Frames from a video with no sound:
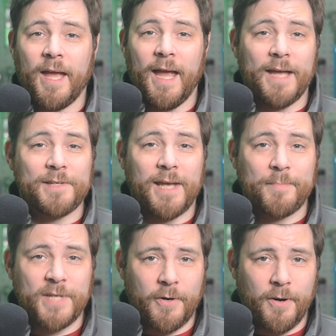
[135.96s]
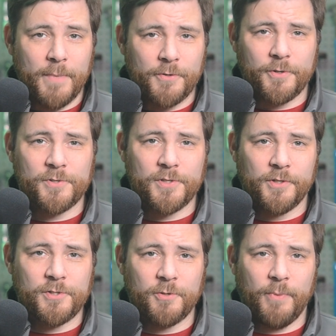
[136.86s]
As Aptera Motors
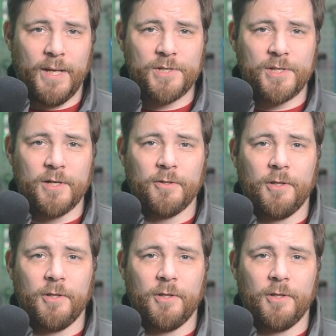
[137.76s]
looks to reach their